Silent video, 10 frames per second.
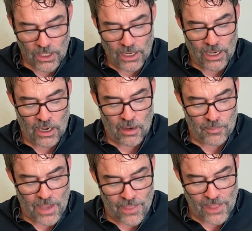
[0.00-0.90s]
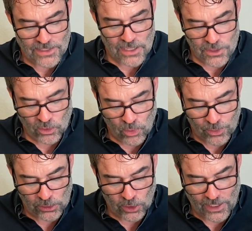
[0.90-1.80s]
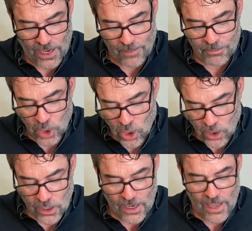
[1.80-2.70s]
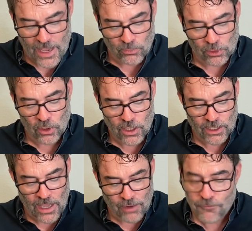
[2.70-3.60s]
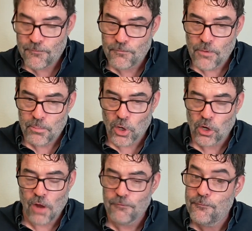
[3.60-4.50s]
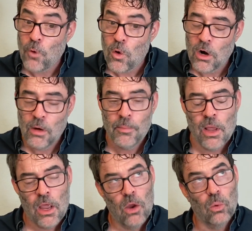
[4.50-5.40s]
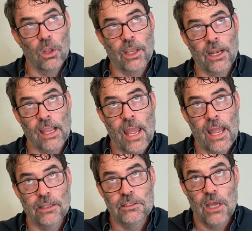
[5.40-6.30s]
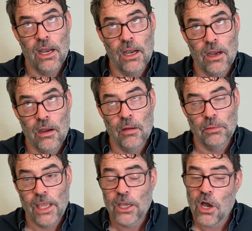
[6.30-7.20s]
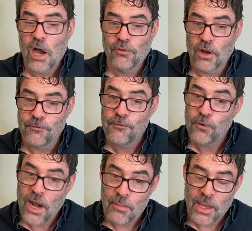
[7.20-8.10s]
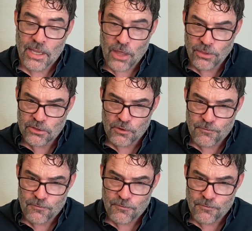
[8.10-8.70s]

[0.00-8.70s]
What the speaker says: And that's, I think, when we're looking at Burke and we're looking at Burke on form. We're looking at Lakoff on framing, how things are